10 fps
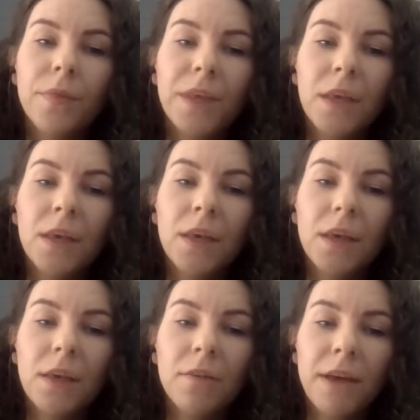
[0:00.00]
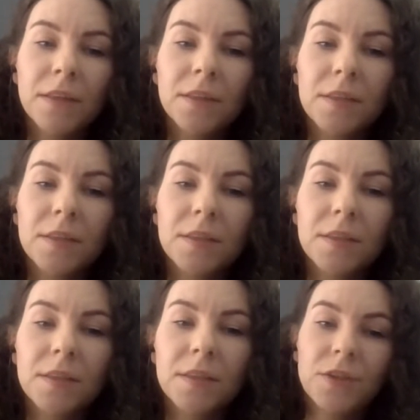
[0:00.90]
The events
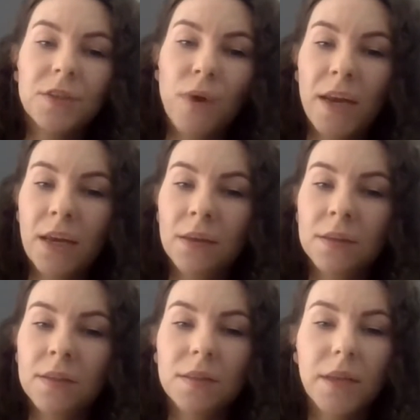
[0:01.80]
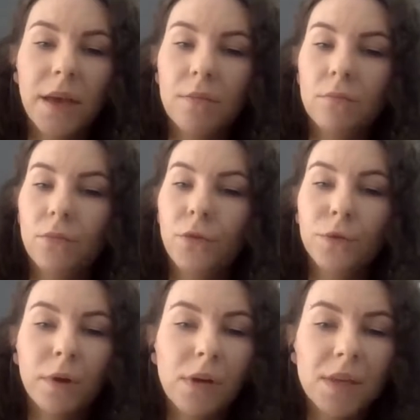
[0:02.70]
such as weddings,
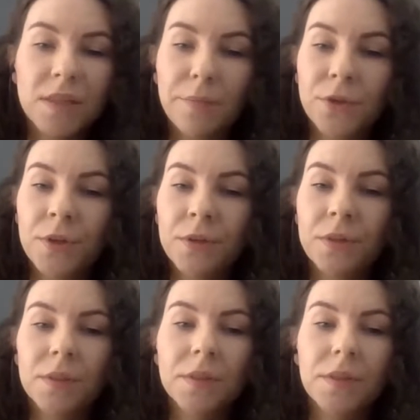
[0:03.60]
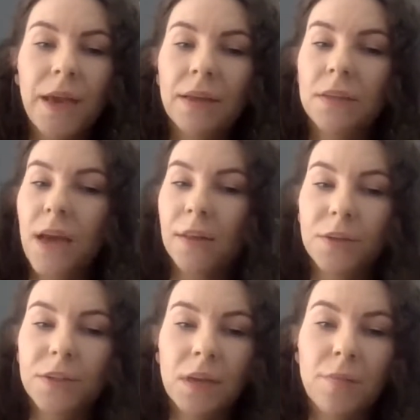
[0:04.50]
funeral receptions, and other
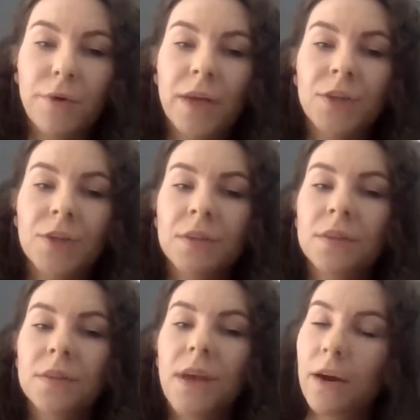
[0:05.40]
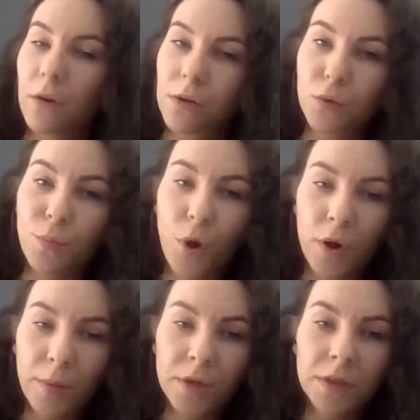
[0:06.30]
celebrations are also
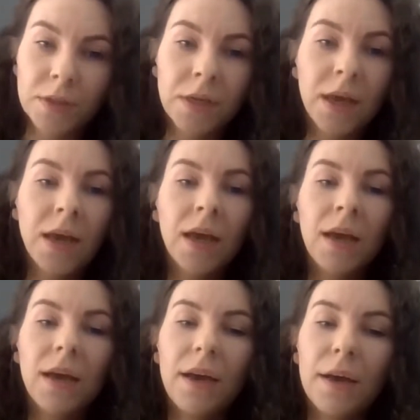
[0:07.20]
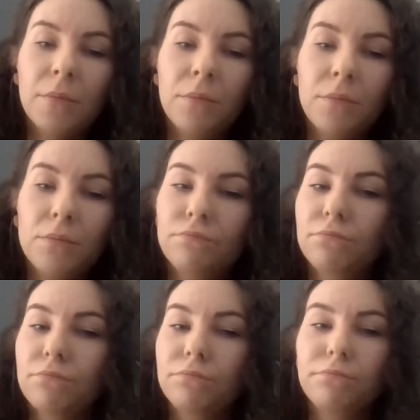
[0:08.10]
prohibited. I
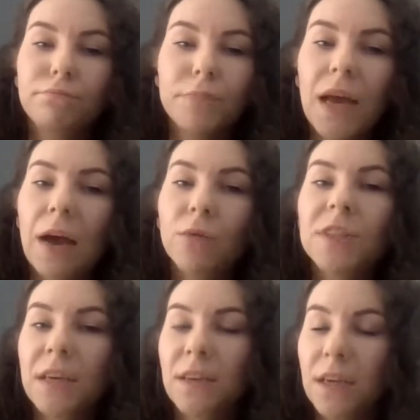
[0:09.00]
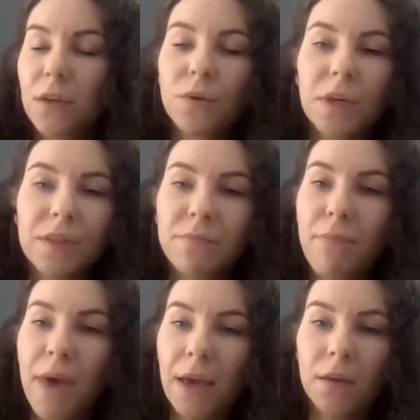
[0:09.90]
would say that those are the
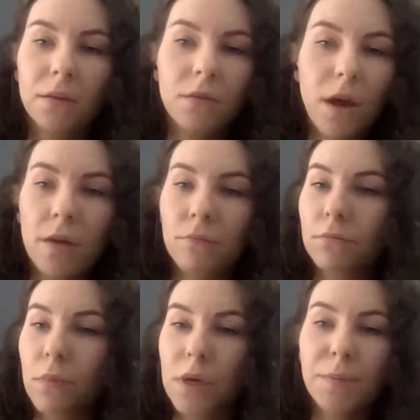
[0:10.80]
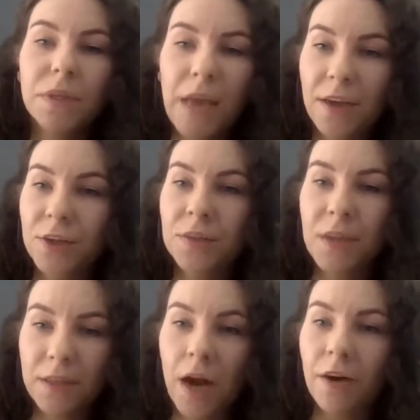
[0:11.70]
main limitations
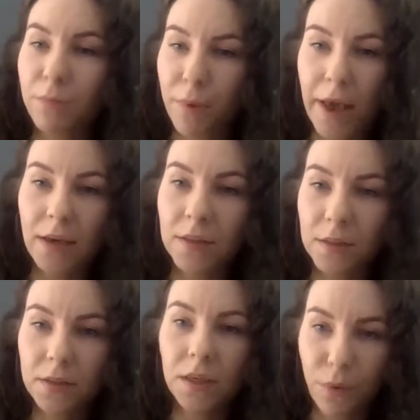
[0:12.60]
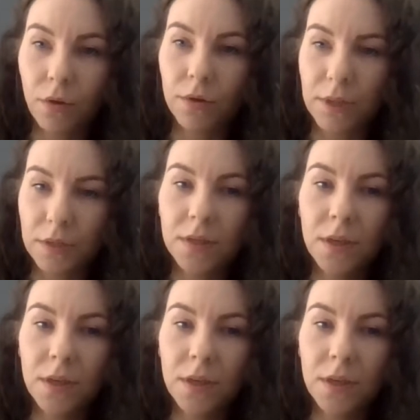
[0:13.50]
that are in place in Poland.